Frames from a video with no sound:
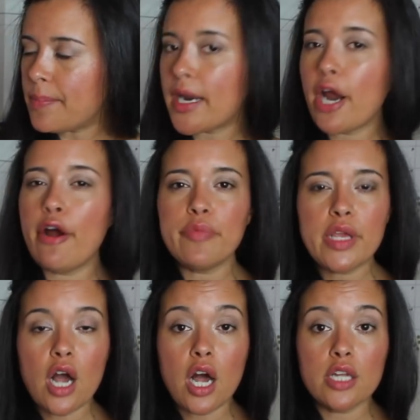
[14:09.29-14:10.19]
but I only
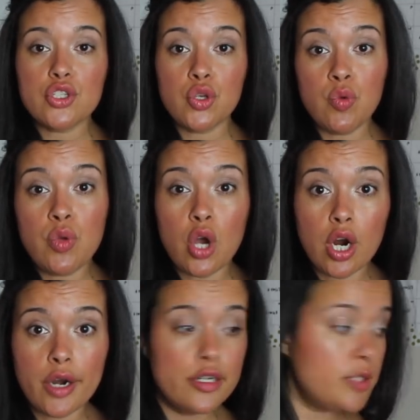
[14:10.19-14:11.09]
got 2
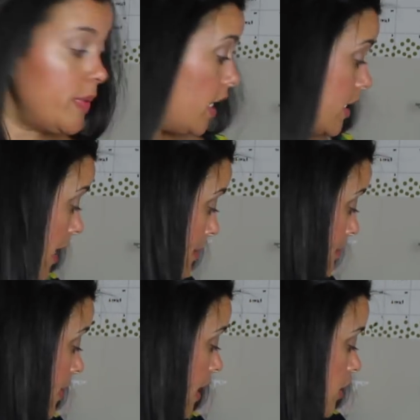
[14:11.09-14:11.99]
yards because I
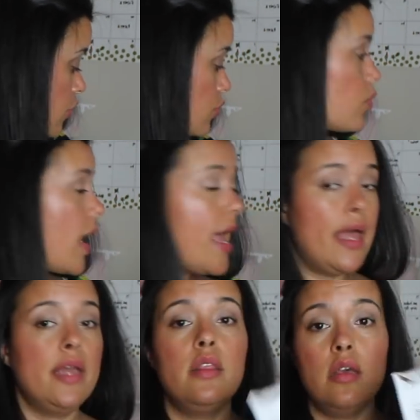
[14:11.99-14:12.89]
misread